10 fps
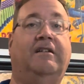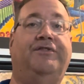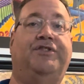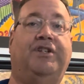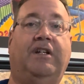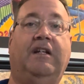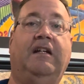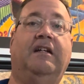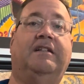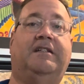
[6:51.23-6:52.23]

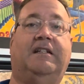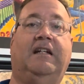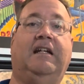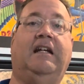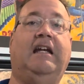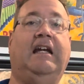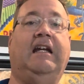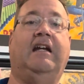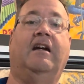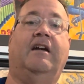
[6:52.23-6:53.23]
G, C,
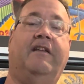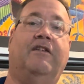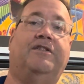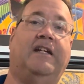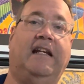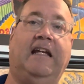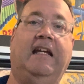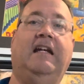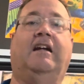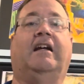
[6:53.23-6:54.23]
E. There's that
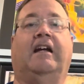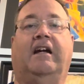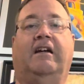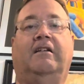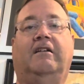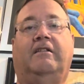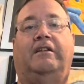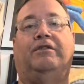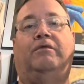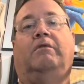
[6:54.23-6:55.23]
E again
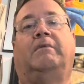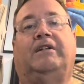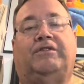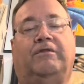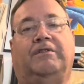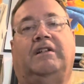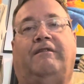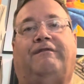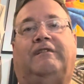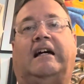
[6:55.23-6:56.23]
that you want to make sure is in a
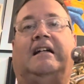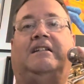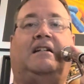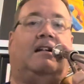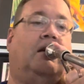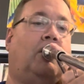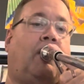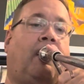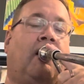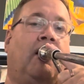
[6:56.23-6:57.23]
flat second,
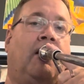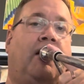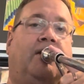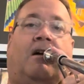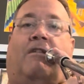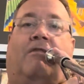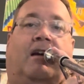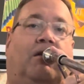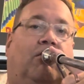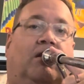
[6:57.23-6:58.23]
not a
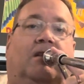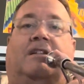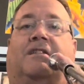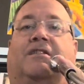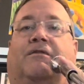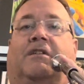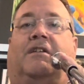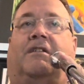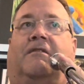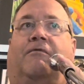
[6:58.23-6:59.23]
regular one. Listen to it
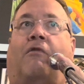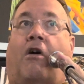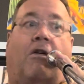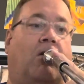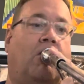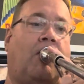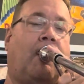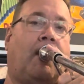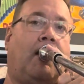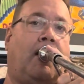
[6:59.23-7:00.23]
wrong.
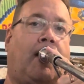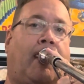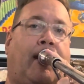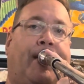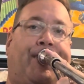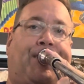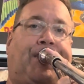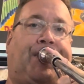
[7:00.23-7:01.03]
Okay,